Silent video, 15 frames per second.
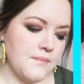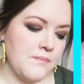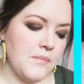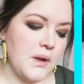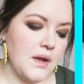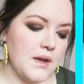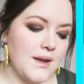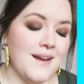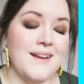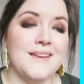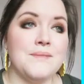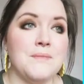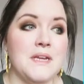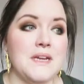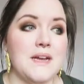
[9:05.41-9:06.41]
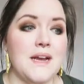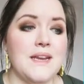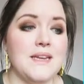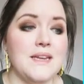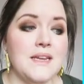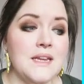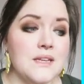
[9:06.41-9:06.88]
but I mean, I
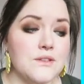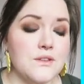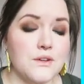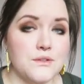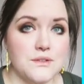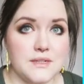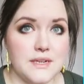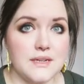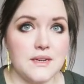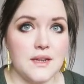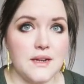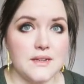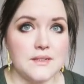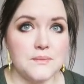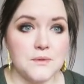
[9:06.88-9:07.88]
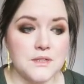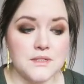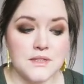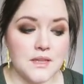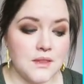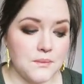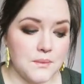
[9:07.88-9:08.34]
need those deadlines
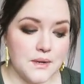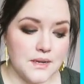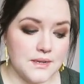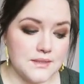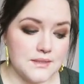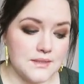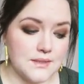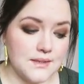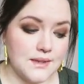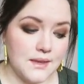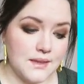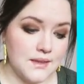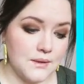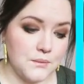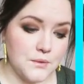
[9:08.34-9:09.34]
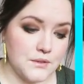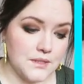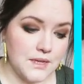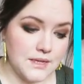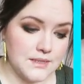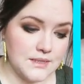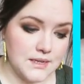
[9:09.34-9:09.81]
because otherwise nothing would
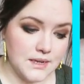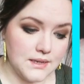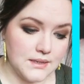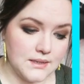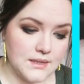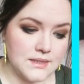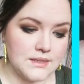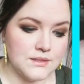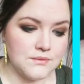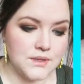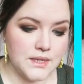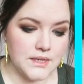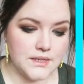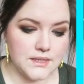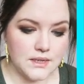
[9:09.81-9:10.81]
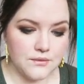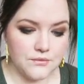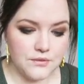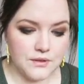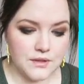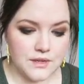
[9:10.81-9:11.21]
get done. It's really tough.